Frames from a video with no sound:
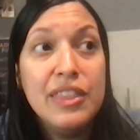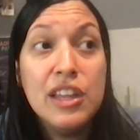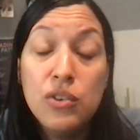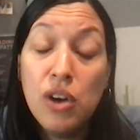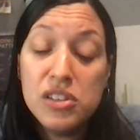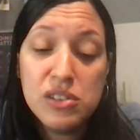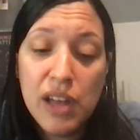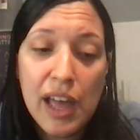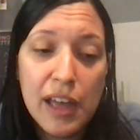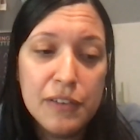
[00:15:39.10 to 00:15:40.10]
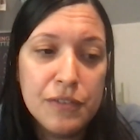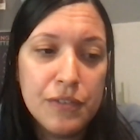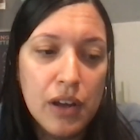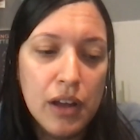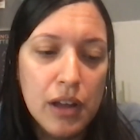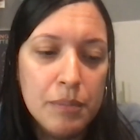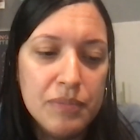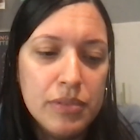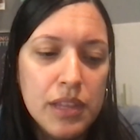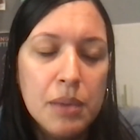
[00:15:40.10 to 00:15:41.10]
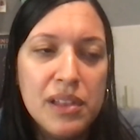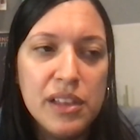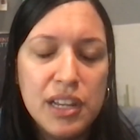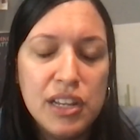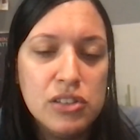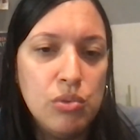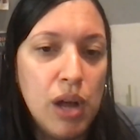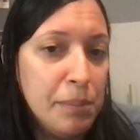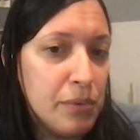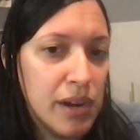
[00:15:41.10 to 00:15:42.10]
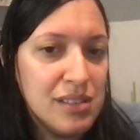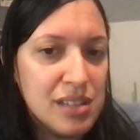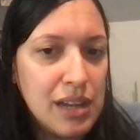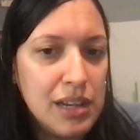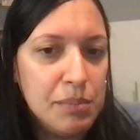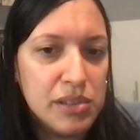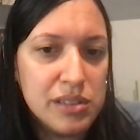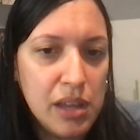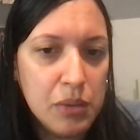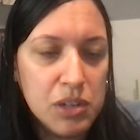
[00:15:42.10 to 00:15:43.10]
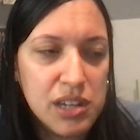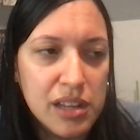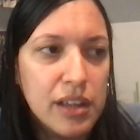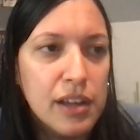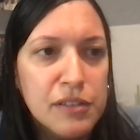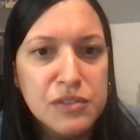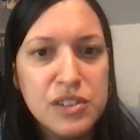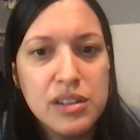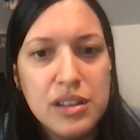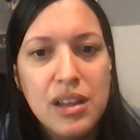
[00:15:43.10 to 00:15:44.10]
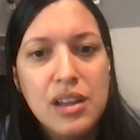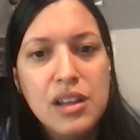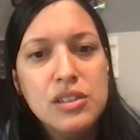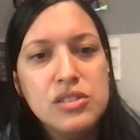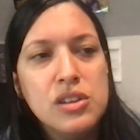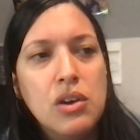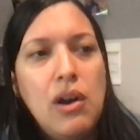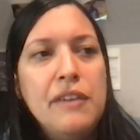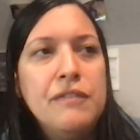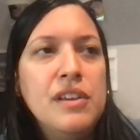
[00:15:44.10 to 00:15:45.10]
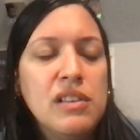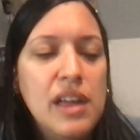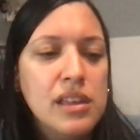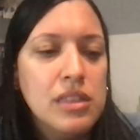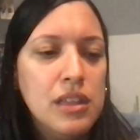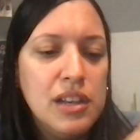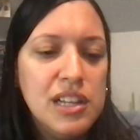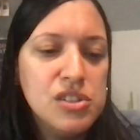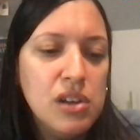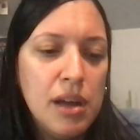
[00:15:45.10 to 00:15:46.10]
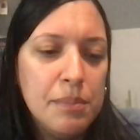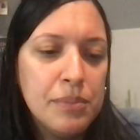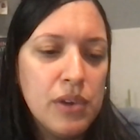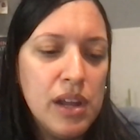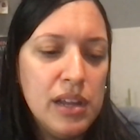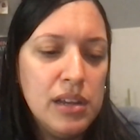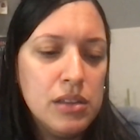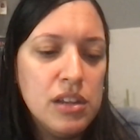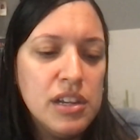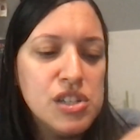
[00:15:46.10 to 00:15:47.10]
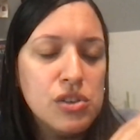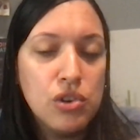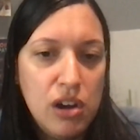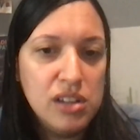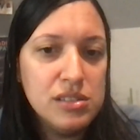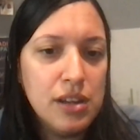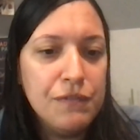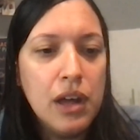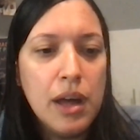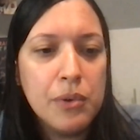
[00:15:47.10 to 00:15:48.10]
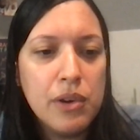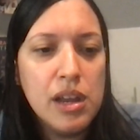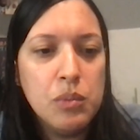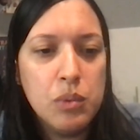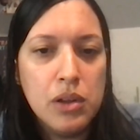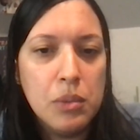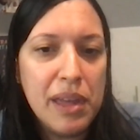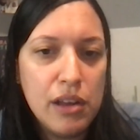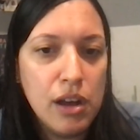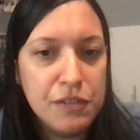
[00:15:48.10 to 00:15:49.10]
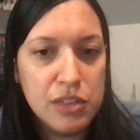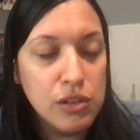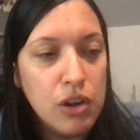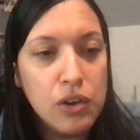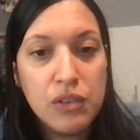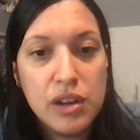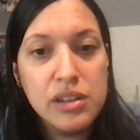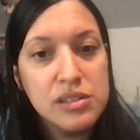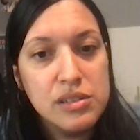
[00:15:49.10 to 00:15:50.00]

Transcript: And then you also have the ability to upgrade to 90%, which I loved. So I feel like the initial cost of the upgrade will pay off in the long run.